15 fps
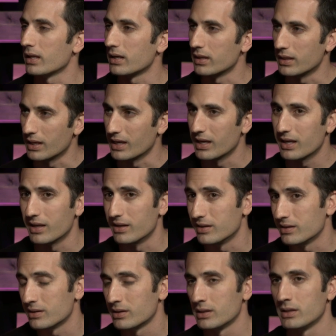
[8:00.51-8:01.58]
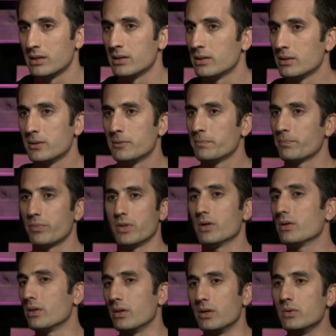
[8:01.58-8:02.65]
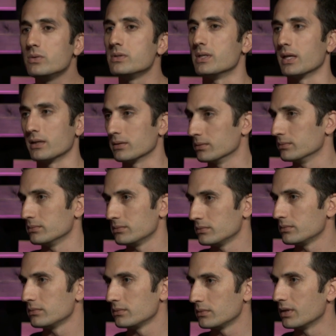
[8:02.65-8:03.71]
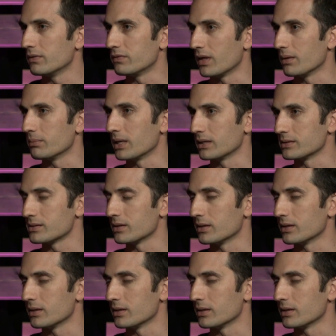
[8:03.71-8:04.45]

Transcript: that in the end, they're losing, if that makes